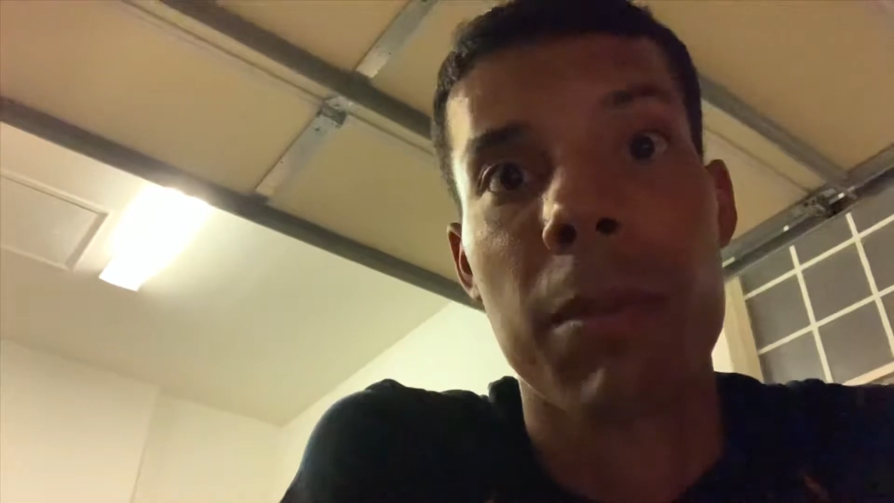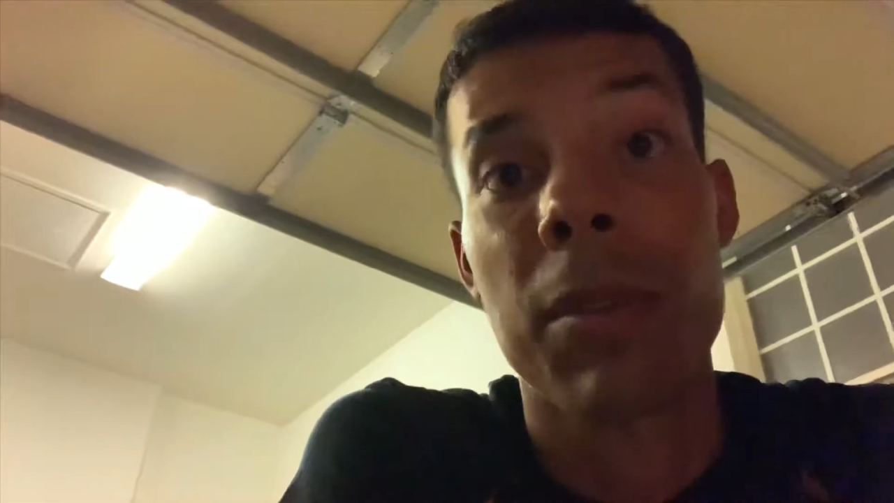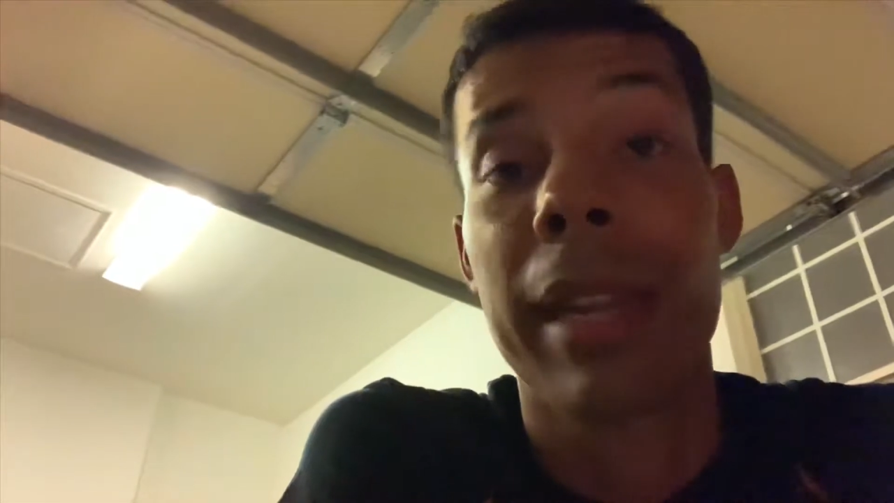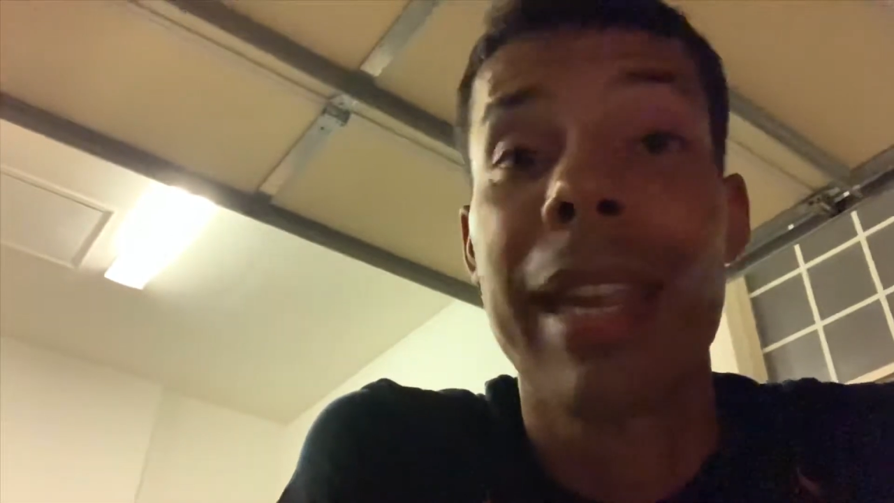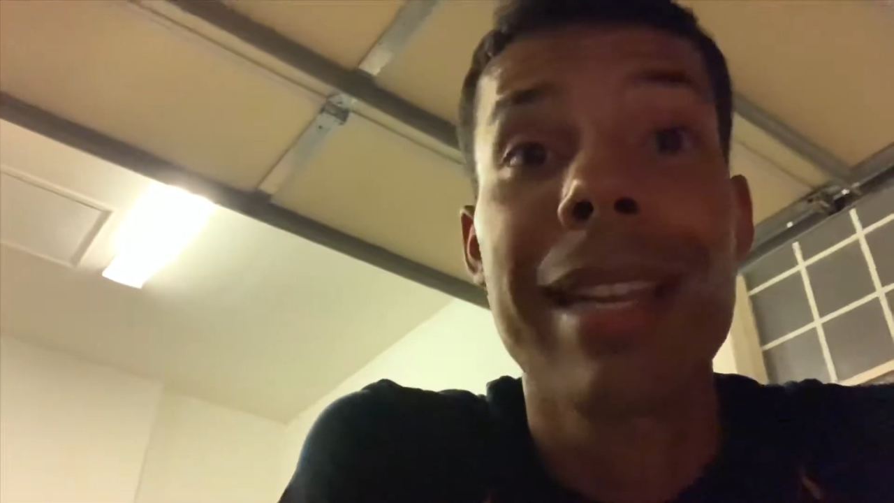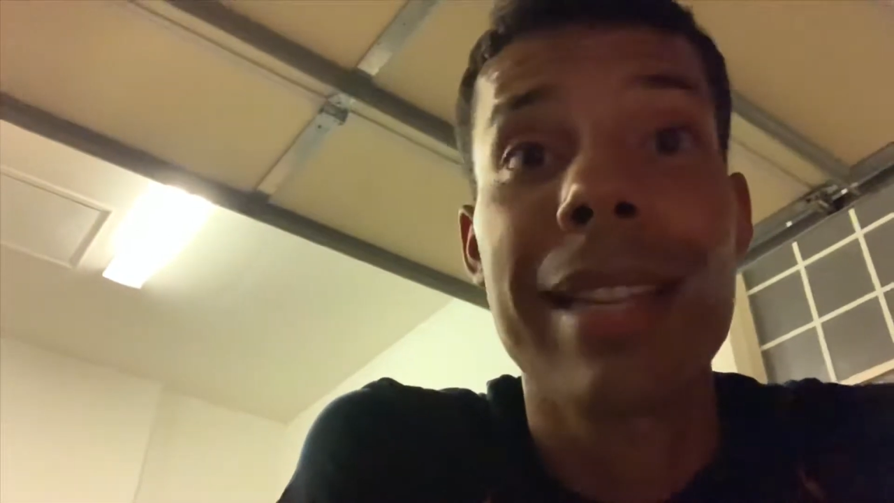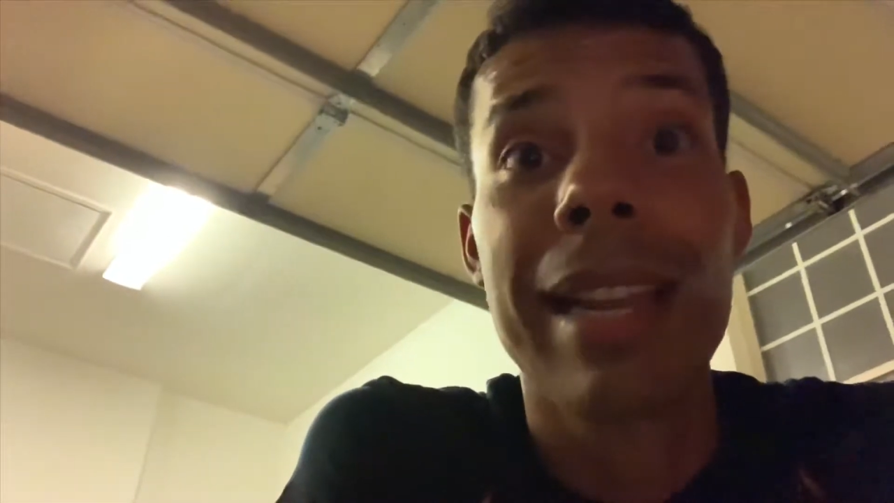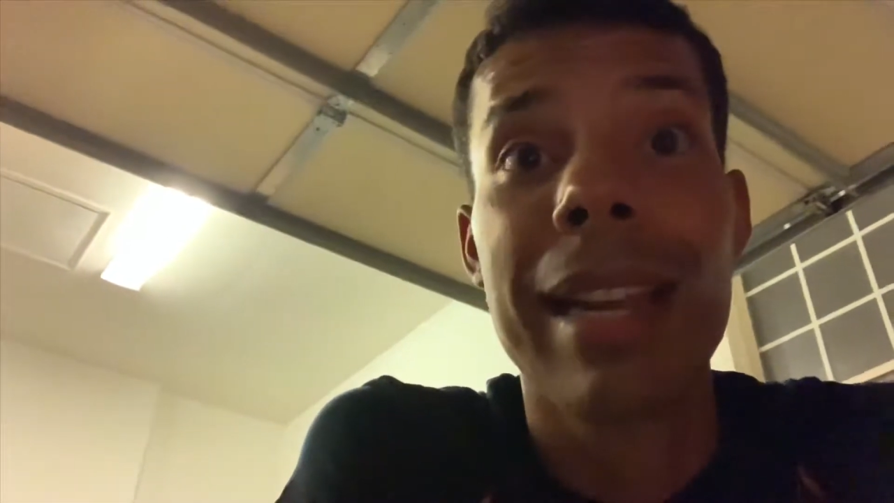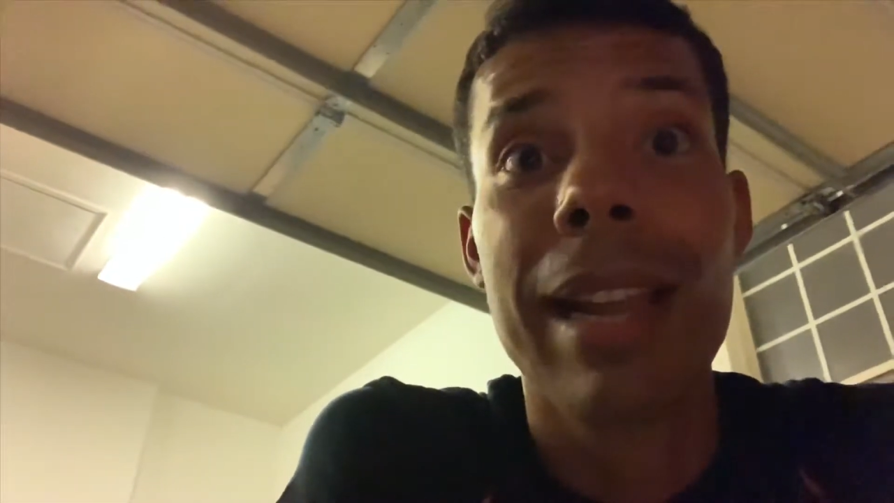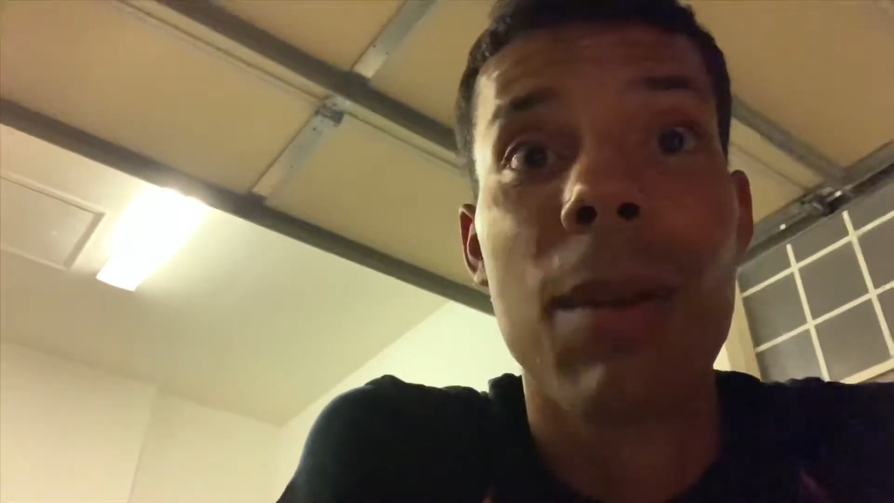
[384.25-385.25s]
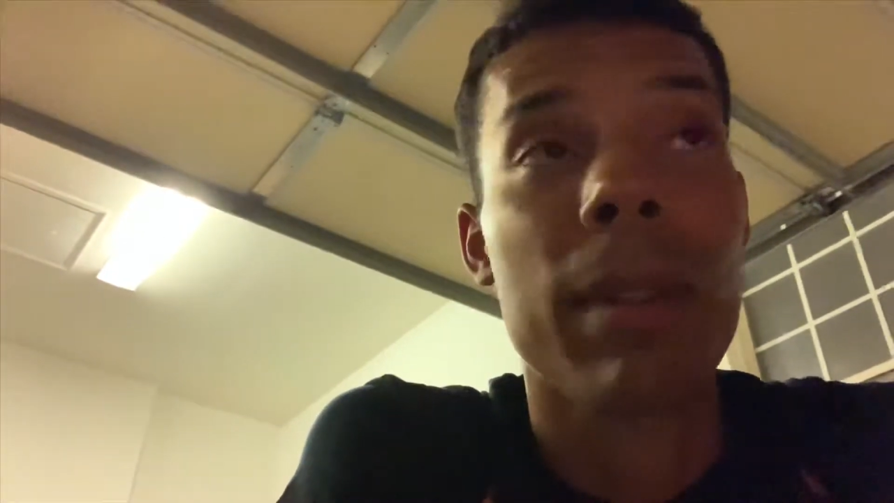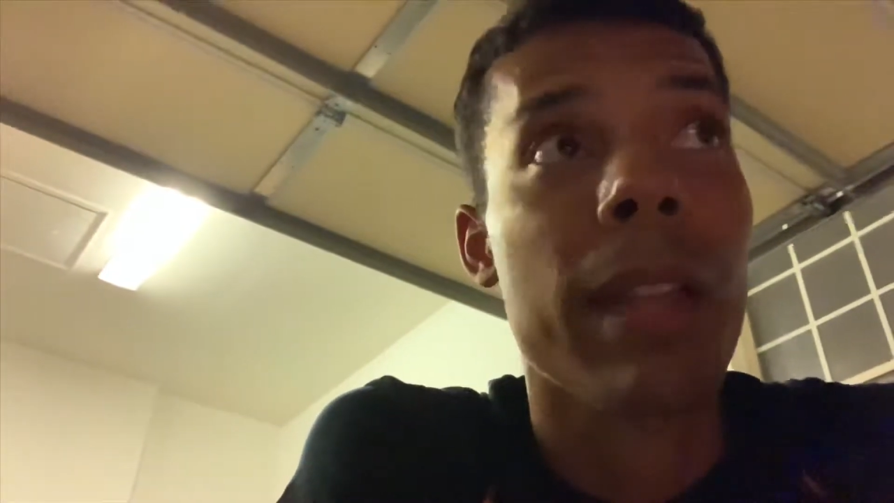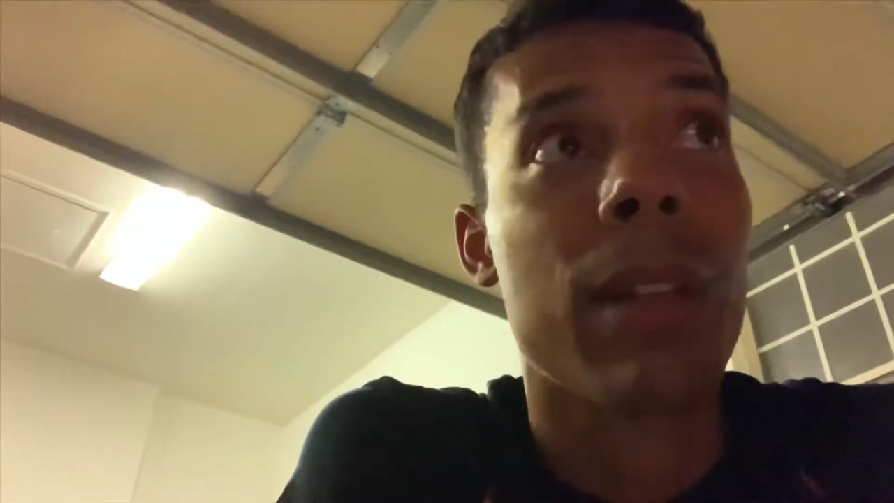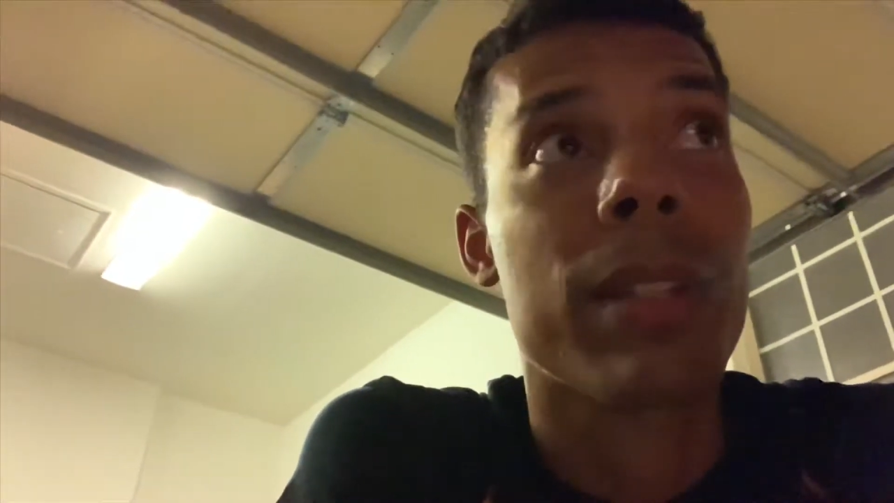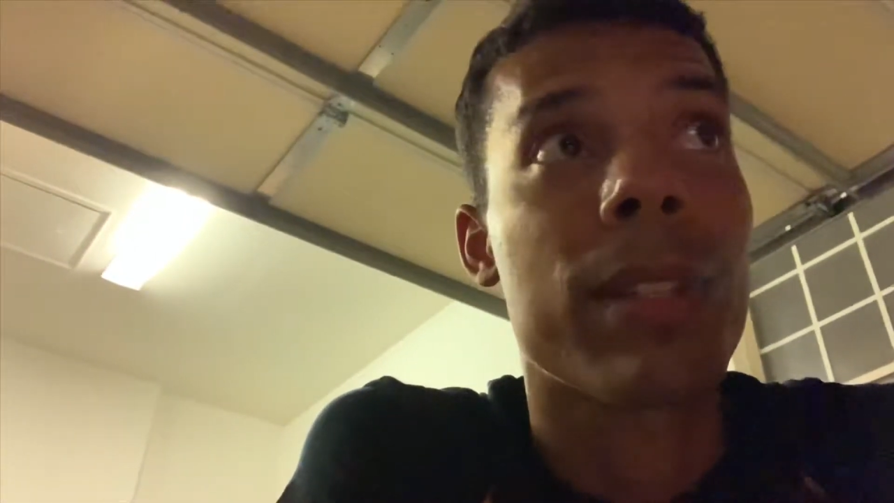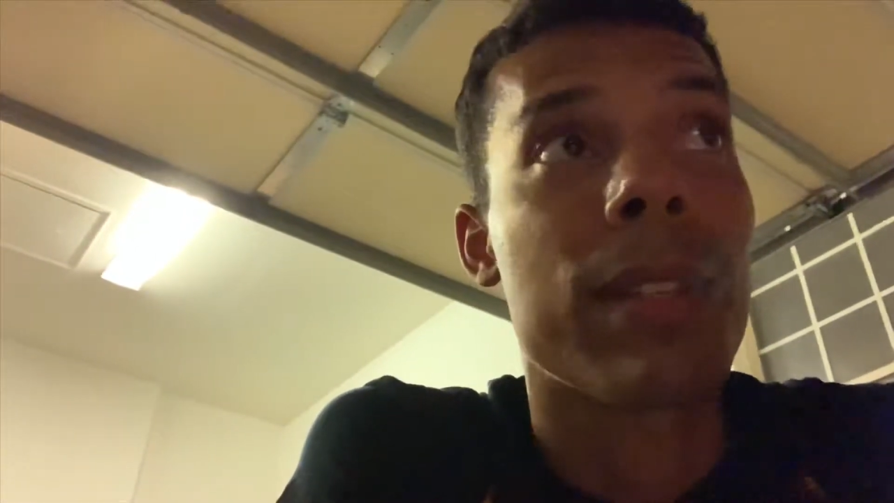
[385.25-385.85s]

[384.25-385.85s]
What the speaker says: So I can't take it out without